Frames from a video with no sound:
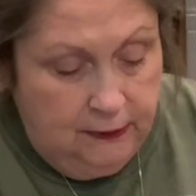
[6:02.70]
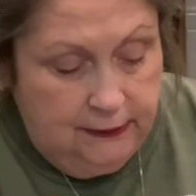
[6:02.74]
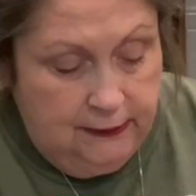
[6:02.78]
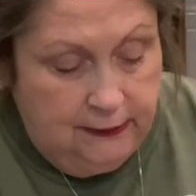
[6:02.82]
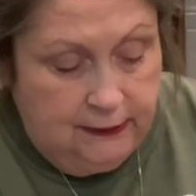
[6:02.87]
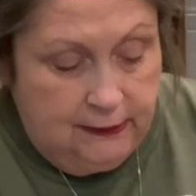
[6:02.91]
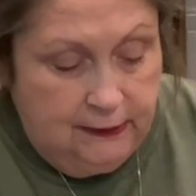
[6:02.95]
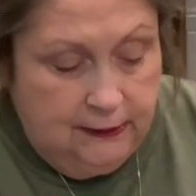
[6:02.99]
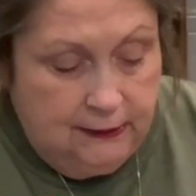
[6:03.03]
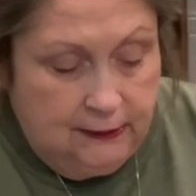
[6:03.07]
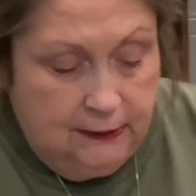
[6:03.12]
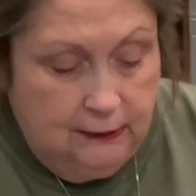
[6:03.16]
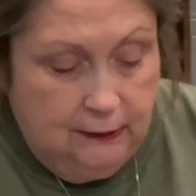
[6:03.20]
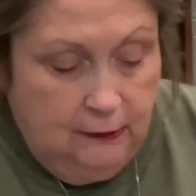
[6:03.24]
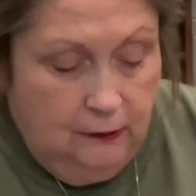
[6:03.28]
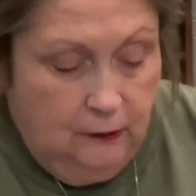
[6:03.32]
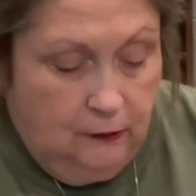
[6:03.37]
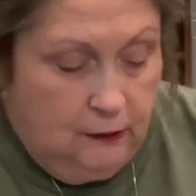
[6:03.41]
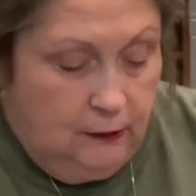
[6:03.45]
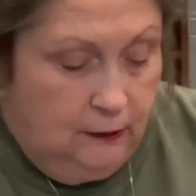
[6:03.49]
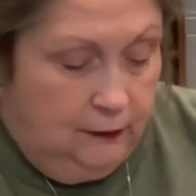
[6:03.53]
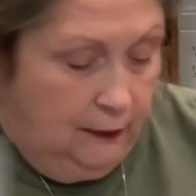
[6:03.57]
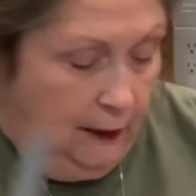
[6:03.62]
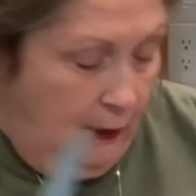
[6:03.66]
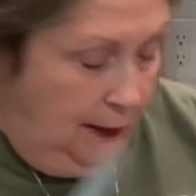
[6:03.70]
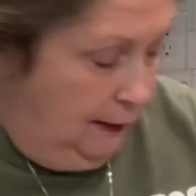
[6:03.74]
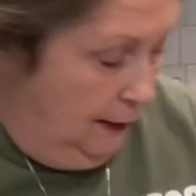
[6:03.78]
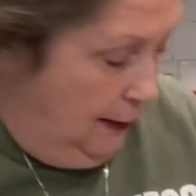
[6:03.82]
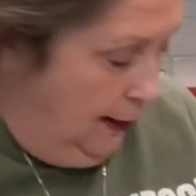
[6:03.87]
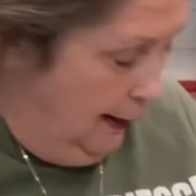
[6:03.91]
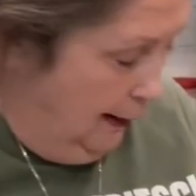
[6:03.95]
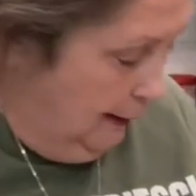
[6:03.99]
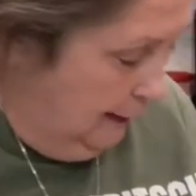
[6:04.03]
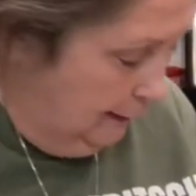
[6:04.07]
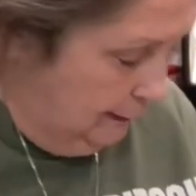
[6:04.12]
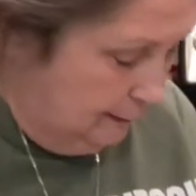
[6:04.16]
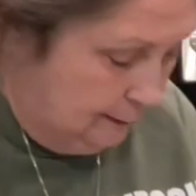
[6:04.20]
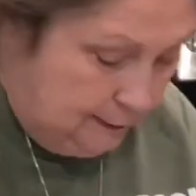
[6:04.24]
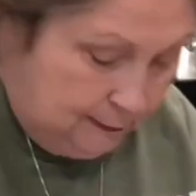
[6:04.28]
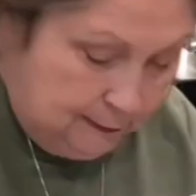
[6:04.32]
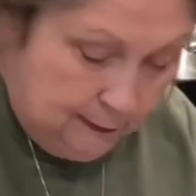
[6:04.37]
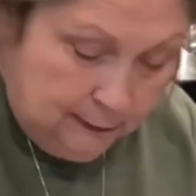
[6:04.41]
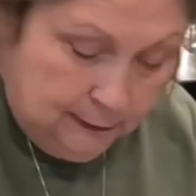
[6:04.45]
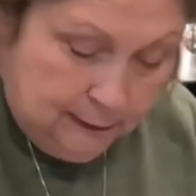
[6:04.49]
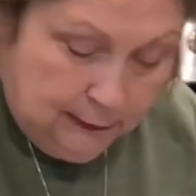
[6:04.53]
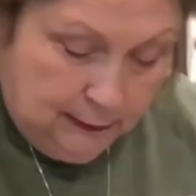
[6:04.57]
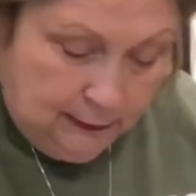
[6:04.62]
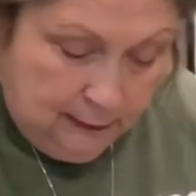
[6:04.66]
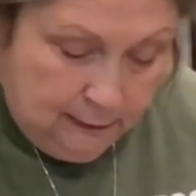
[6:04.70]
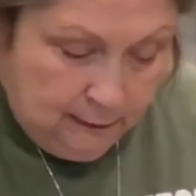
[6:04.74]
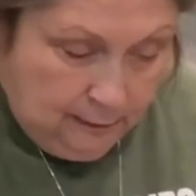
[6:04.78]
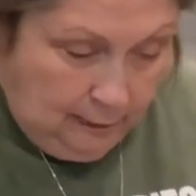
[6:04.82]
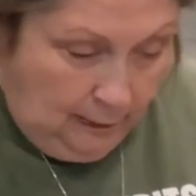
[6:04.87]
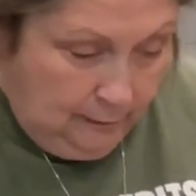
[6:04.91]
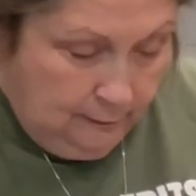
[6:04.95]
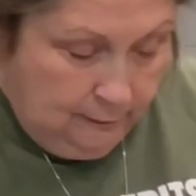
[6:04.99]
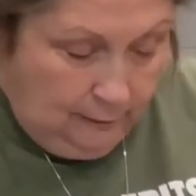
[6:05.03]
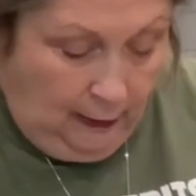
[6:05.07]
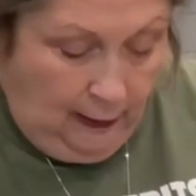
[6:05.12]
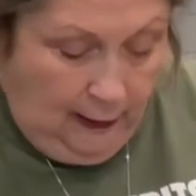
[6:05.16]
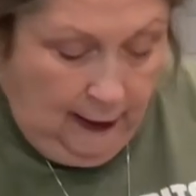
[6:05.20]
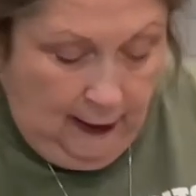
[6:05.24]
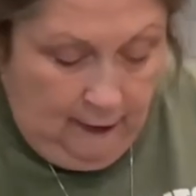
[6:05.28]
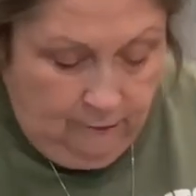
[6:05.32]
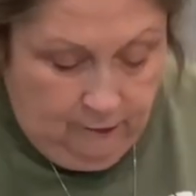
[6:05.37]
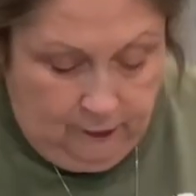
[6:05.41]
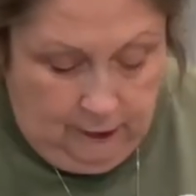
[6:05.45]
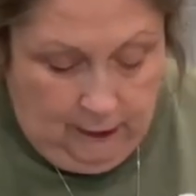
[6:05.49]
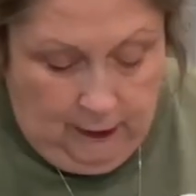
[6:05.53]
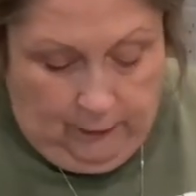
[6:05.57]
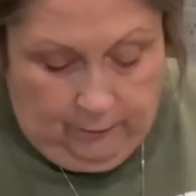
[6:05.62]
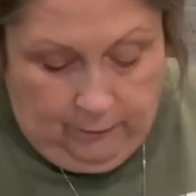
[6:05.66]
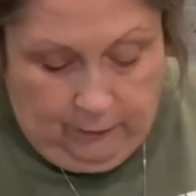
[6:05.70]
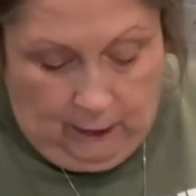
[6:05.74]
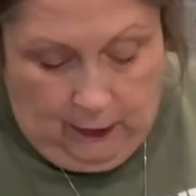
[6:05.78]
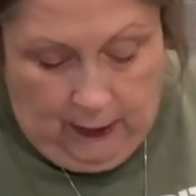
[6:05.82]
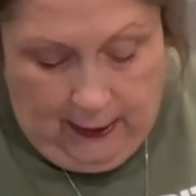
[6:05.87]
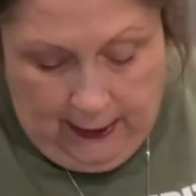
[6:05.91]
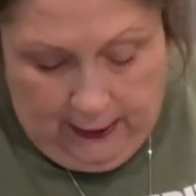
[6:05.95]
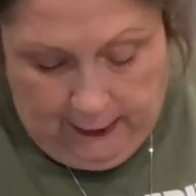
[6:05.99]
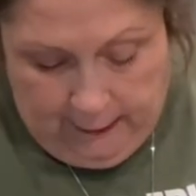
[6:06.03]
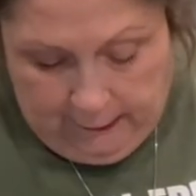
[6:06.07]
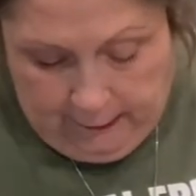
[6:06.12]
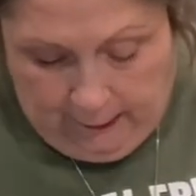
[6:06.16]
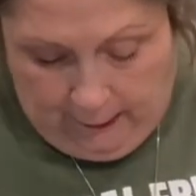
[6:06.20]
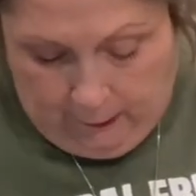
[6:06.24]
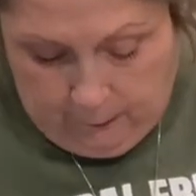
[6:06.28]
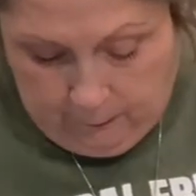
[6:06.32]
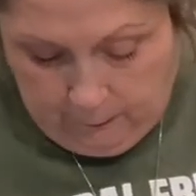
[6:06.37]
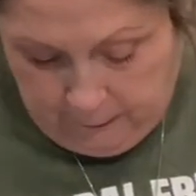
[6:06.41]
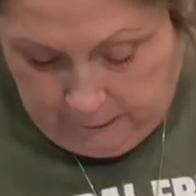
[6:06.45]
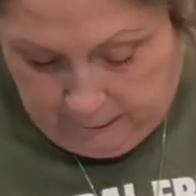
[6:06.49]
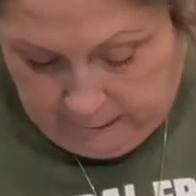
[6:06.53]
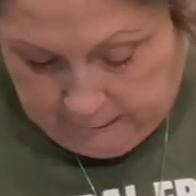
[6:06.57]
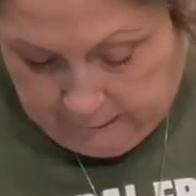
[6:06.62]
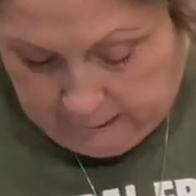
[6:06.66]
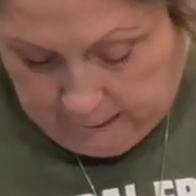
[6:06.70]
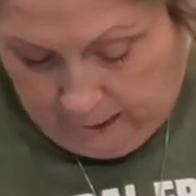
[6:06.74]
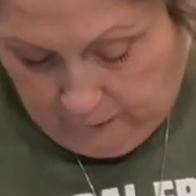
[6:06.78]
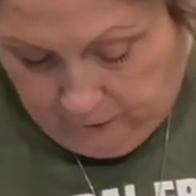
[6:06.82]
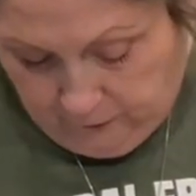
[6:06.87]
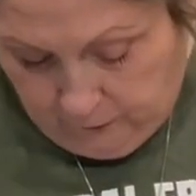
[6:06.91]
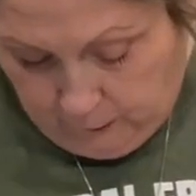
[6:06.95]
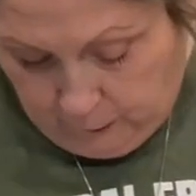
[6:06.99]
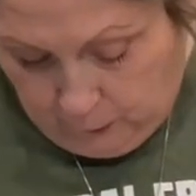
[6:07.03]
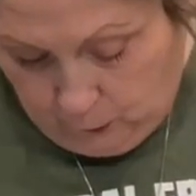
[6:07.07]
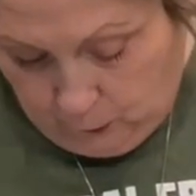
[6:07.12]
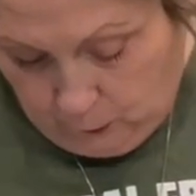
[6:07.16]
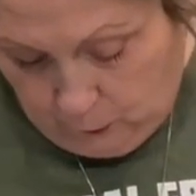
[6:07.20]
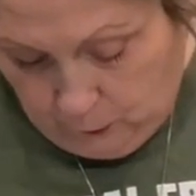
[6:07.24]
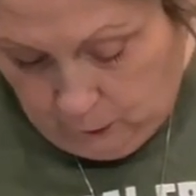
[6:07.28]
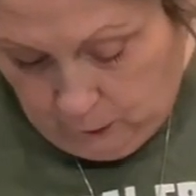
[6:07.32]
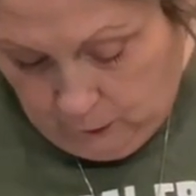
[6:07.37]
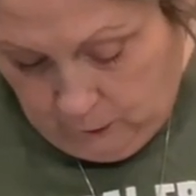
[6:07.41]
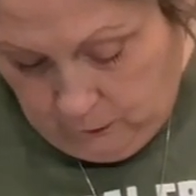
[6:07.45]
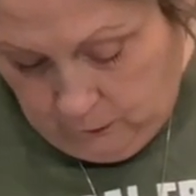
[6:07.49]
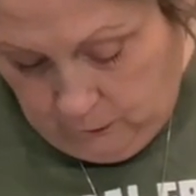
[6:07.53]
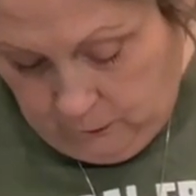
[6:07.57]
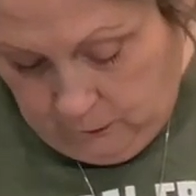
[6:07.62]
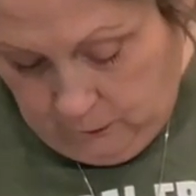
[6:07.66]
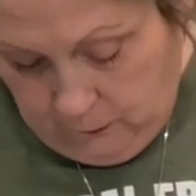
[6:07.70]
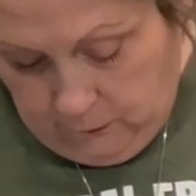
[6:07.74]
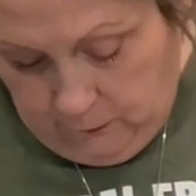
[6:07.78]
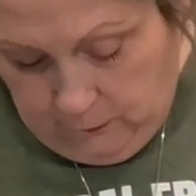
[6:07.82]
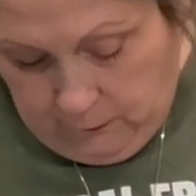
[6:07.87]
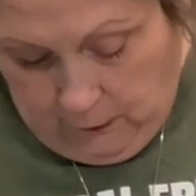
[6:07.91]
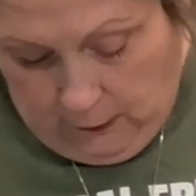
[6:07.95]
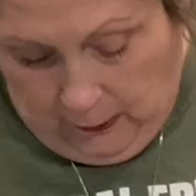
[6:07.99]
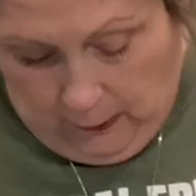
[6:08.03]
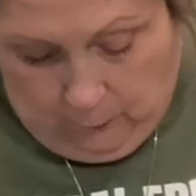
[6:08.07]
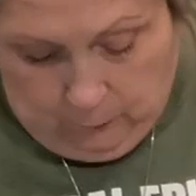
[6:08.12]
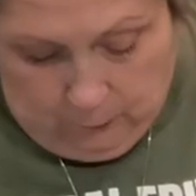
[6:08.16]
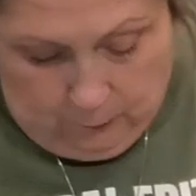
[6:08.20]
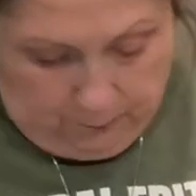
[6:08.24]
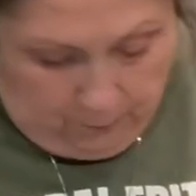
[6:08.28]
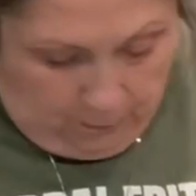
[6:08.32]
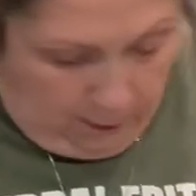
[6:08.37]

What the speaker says: this isn't looking that hot. And I have another head out because I figured I would